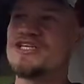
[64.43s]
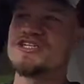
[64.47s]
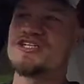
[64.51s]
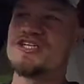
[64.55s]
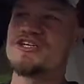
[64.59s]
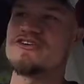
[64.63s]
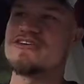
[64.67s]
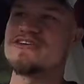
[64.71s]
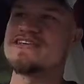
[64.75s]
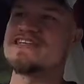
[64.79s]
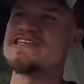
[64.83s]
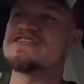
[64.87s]

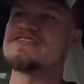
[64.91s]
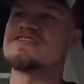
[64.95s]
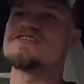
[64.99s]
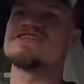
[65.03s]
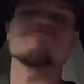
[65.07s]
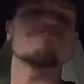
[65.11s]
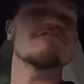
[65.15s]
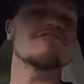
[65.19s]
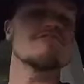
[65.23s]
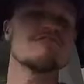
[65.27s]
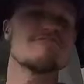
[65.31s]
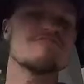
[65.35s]
during these
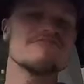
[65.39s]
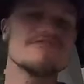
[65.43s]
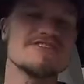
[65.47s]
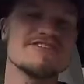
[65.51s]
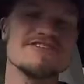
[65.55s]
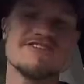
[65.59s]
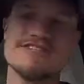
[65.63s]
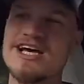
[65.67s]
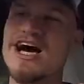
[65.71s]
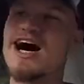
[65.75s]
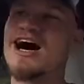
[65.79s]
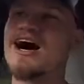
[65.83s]

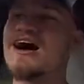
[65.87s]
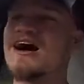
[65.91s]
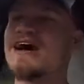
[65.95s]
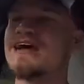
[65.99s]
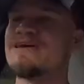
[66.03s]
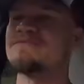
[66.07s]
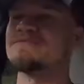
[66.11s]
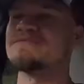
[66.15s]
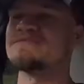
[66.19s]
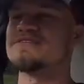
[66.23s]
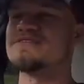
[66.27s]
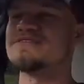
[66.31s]
treacherous
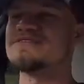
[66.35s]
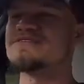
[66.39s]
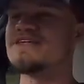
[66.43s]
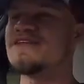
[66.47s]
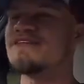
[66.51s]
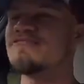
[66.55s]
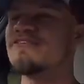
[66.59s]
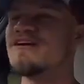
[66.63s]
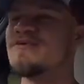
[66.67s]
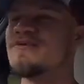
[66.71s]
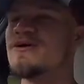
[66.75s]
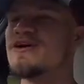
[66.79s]
times. Is
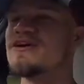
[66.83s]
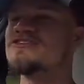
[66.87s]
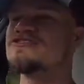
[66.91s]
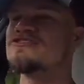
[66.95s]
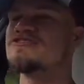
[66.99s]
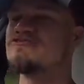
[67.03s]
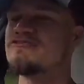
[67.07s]
that the right word?